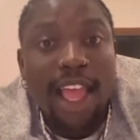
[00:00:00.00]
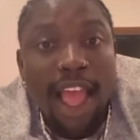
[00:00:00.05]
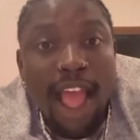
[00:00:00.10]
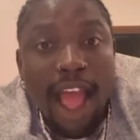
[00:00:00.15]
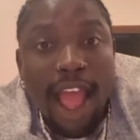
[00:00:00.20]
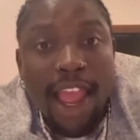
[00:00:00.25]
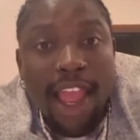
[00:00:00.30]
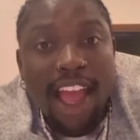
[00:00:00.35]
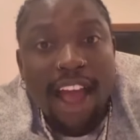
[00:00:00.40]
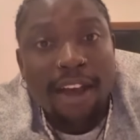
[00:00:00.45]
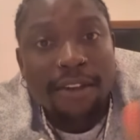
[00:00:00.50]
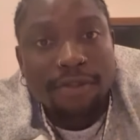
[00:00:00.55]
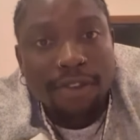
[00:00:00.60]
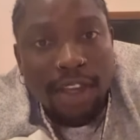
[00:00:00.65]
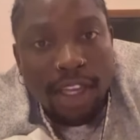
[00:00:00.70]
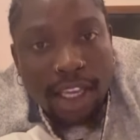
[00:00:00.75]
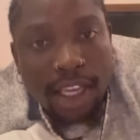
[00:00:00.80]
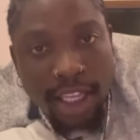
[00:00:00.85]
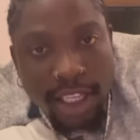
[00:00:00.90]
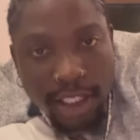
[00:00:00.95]
I have
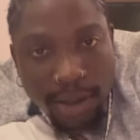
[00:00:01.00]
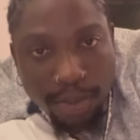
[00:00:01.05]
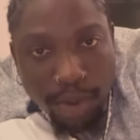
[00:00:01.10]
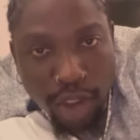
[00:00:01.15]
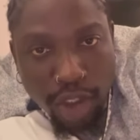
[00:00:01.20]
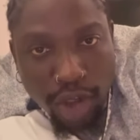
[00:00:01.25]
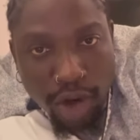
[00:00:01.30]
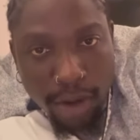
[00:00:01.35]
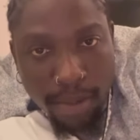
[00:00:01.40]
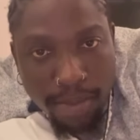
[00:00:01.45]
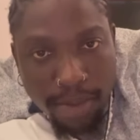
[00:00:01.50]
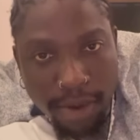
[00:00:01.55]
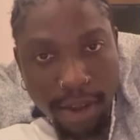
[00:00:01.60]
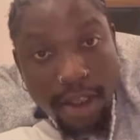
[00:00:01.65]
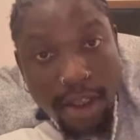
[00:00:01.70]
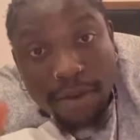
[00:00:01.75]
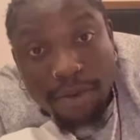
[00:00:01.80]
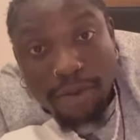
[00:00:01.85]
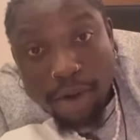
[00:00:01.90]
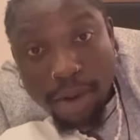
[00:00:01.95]
against Bishop
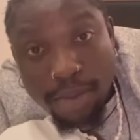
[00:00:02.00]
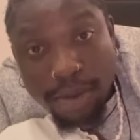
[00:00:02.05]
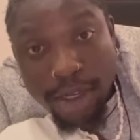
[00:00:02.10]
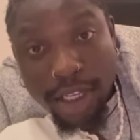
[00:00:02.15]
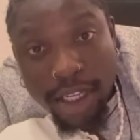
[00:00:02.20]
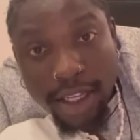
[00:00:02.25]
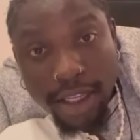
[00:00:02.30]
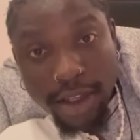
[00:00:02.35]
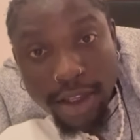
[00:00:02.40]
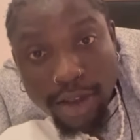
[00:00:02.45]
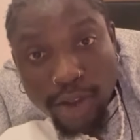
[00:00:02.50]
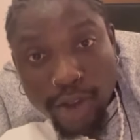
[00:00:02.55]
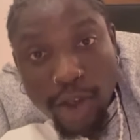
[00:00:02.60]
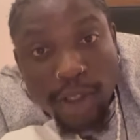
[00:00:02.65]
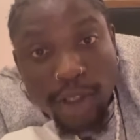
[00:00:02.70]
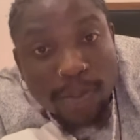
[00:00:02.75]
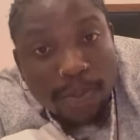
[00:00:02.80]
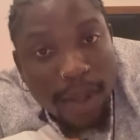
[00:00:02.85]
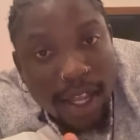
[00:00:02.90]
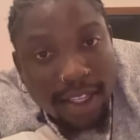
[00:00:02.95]
from the
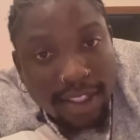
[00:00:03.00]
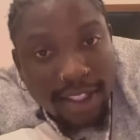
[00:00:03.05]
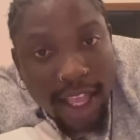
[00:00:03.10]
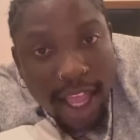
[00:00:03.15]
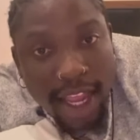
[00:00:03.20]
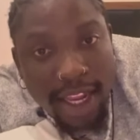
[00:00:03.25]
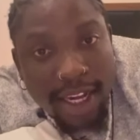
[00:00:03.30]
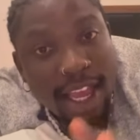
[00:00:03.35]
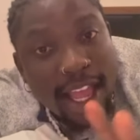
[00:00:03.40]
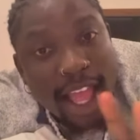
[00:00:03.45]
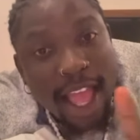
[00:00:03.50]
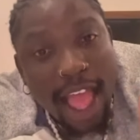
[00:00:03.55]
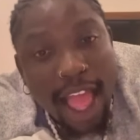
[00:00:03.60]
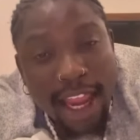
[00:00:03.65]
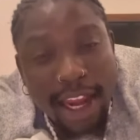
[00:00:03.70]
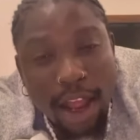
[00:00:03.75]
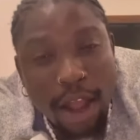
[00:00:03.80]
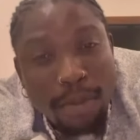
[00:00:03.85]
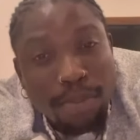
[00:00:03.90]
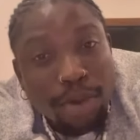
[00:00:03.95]
suspect side.
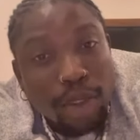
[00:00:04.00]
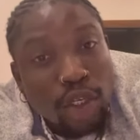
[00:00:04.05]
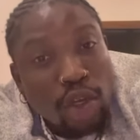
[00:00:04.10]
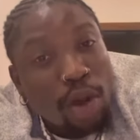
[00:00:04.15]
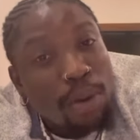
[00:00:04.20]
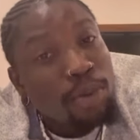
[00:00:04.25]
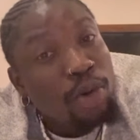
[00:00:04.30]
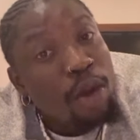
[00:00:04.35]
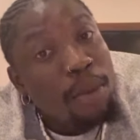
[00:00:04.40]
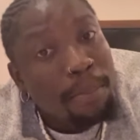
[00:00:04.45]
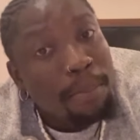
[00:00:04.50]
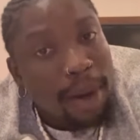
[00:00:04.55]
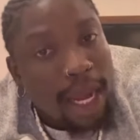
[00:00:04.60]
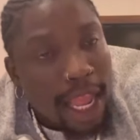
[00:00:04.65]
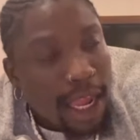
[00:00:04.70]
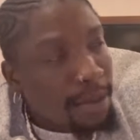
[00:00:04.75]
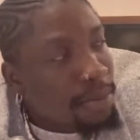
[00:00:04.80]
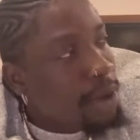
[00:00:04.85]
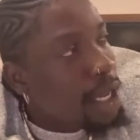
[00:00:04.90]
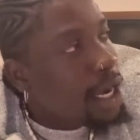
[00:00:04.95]
And now Bishop don't
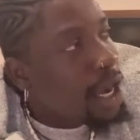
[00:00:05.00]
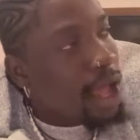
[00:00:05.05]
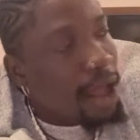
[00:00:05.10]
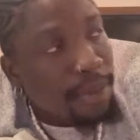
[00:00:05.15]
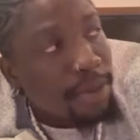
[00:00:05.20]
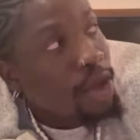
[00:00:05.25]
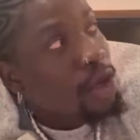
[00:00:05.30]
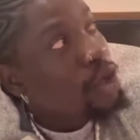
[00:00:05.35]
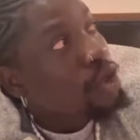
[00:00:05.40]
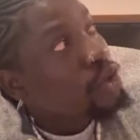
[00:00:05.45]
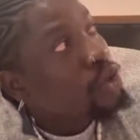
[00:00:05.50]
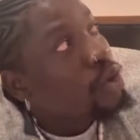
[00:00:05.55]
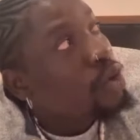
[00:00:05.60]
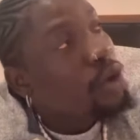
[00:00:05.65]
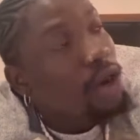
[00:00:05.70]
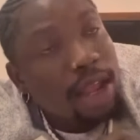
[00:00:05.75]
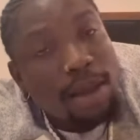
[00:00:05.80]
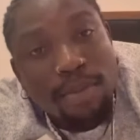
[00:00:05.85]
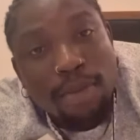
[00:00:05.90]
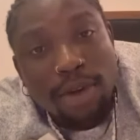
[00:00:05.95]
blackmail him to
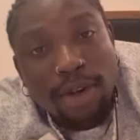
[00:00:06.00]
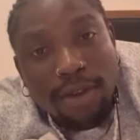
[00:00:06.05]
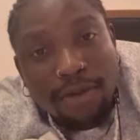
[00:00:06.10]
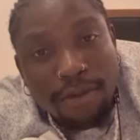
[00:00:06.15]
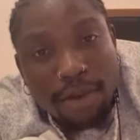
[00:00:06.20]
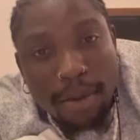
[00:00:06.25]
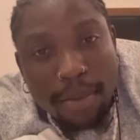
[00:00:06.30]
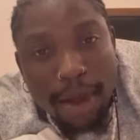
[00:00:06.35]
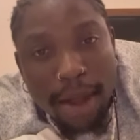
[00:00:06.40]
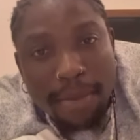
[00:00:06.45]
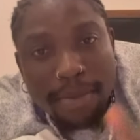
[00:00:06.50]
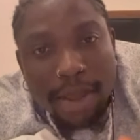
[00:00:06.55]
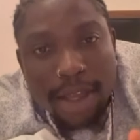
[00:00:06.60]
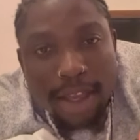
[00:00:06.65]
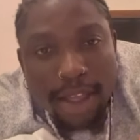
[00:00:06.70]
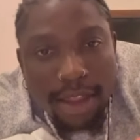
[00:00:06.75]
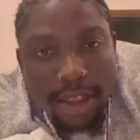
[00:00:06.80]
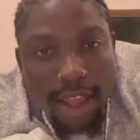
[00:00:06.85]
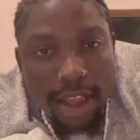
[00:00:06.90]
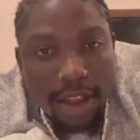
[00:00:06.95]
collect money from him.
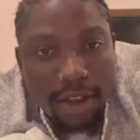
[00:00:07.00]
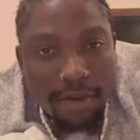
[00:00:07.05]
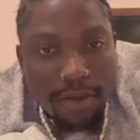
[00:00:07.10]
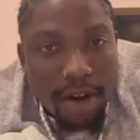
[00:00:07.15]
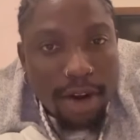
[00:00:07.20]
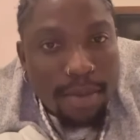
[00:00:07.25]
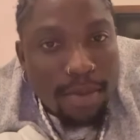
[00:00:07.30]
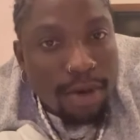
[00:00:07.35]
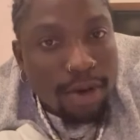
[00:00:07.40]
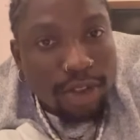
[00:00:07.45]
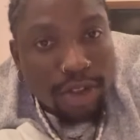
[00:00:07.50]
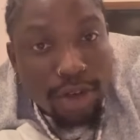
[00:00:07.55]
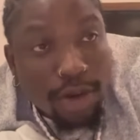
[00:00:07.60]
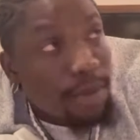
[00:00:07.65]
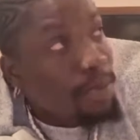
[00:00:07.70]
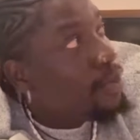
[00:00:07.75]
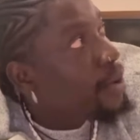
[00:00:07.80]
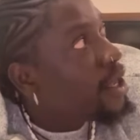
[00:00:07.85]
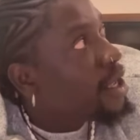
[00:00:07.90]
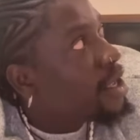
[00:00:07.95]
Thank you very much. Don't
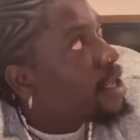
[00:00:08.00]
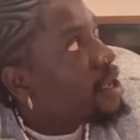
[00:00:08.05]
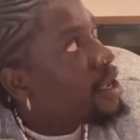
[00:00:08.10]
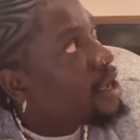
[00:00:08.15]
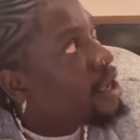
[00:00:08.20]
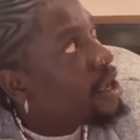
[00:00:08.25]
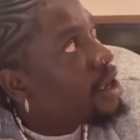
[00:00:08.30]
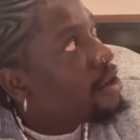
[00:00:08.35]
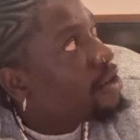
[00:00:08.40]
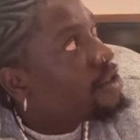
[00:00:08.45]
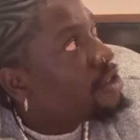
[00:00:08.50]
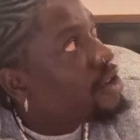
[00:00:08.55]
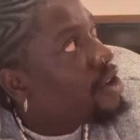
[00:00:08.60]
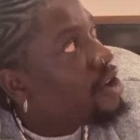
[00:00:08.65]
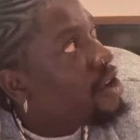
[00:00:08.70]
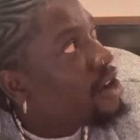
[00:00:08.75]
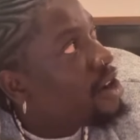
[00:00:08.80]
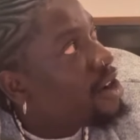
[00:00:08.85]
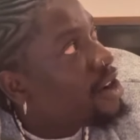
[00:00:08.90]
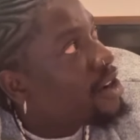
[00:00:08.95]
play. Else you're
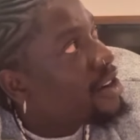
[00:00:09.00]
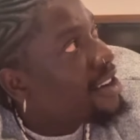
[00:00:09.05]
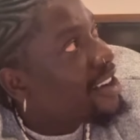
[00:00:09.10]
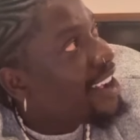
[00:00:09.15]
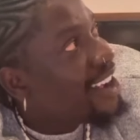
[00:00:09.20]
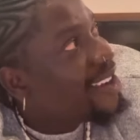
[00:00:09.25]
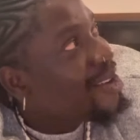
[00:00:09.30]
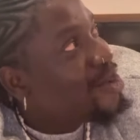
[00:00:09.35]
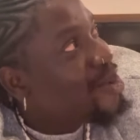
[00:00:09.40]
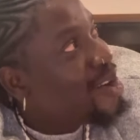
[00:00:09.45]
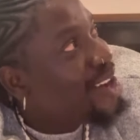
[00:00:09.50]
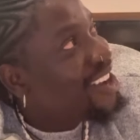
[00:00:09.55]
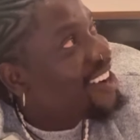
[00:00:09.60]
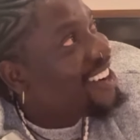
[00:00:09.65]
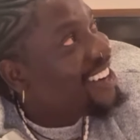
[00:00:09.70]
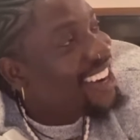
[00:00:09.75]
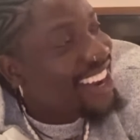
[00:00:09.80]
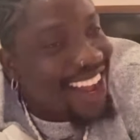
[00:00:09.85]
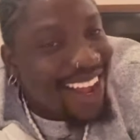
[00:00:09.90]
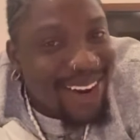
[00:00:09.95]
going to learn. And you will learn
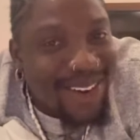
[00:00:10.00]
the hard